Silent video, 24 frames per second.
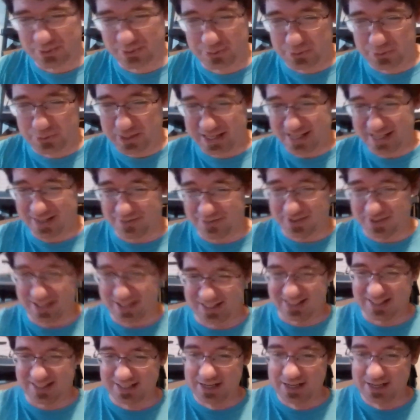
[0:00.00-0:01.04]

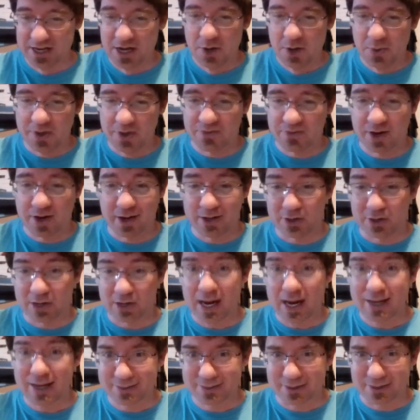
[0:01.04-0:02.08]
We've not
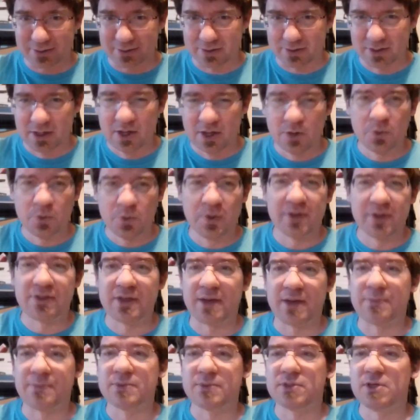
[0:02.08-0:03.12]
interacted with
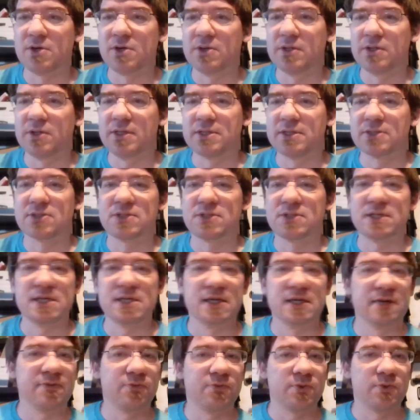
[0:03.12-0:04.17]
them. So let's see
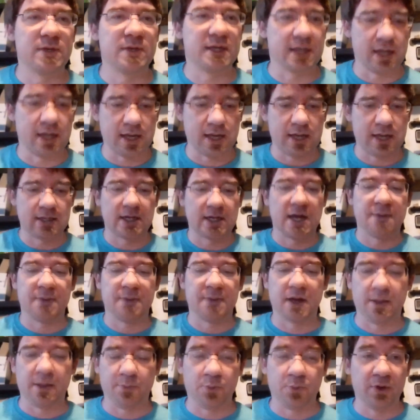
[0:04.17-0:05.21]
if we can come
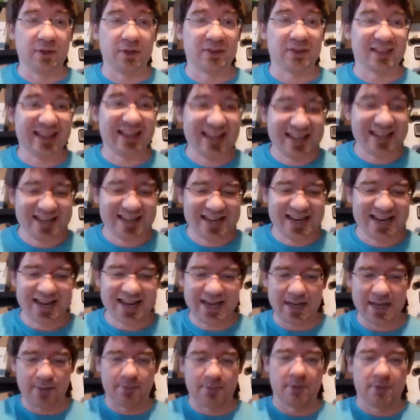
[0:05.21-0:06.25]
up with a
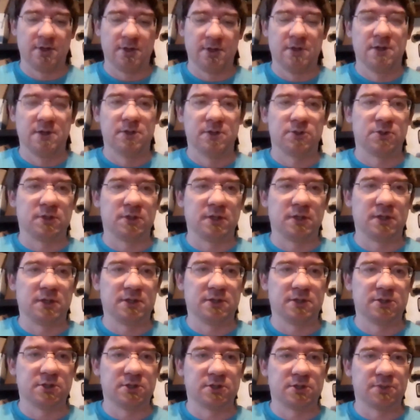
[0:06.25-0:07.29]
name. So again,
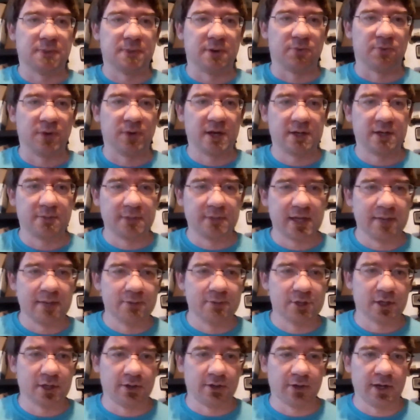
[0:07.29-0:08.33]
just my random name
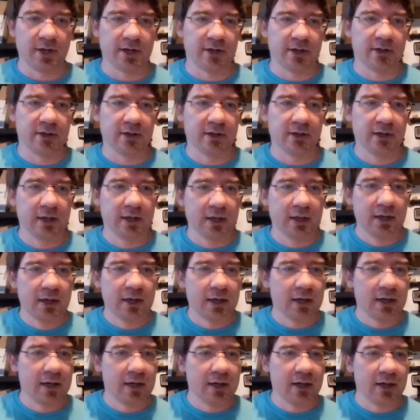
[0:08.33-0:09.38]
generator.
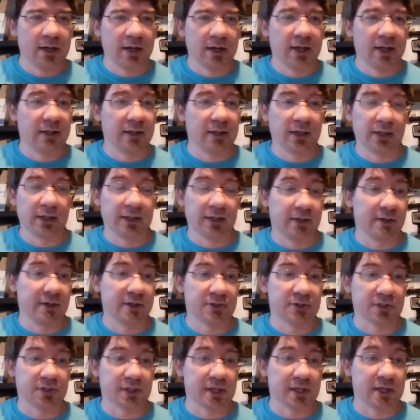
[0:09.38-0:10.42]

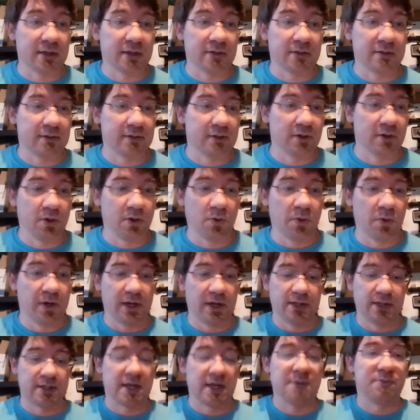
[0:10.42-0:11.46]
Hilariously, when
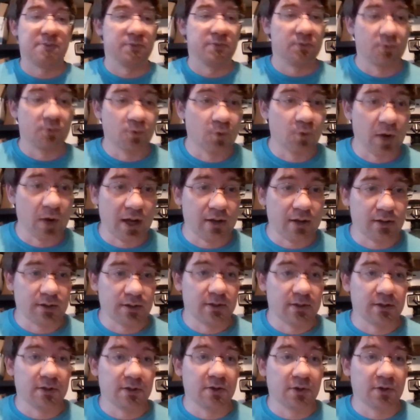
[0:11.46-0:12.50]
I type rand
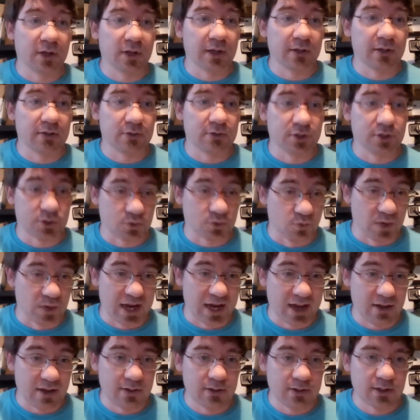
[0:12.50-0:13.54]
like just
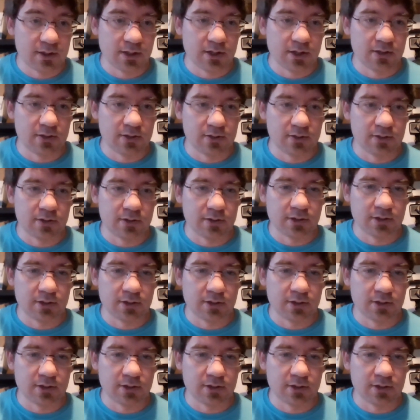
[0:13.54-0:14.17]
rand in